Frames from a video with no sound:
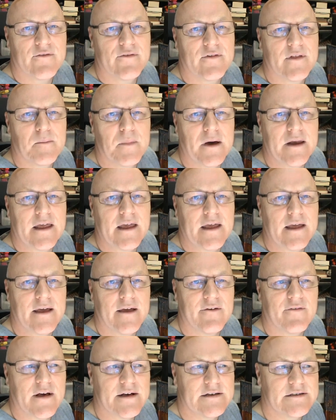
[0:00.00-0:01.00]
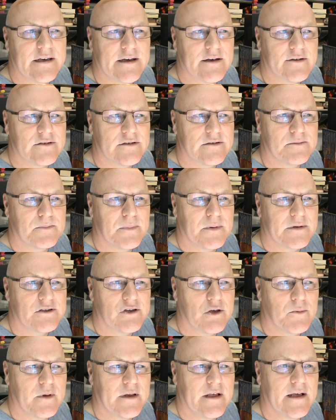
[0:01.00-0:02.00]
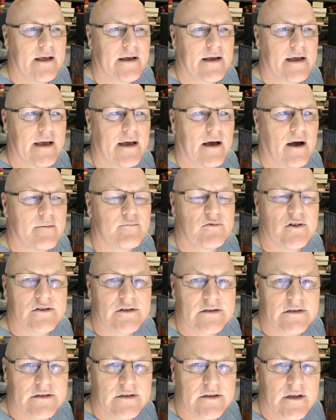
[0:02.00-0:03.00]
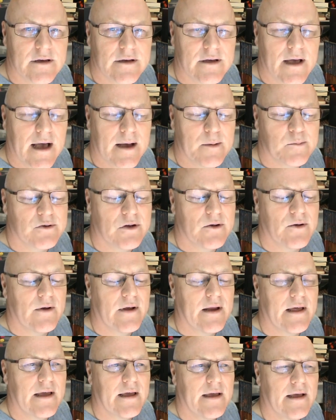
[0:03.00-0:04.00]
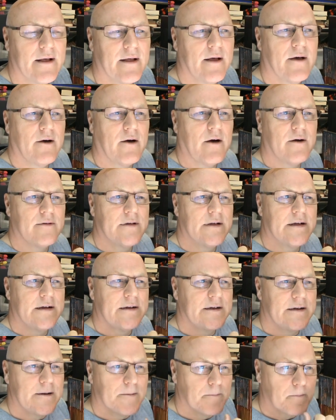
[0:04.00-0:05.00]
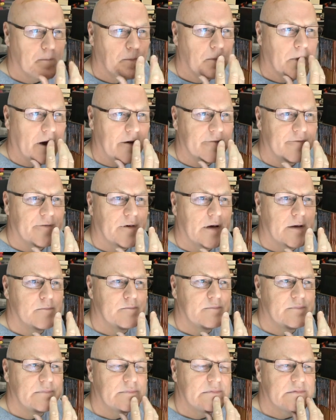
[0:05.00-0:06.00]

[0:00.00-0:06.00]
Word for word: for the money. If that sounds stupid, it, it, I'm just absolutely. I've um,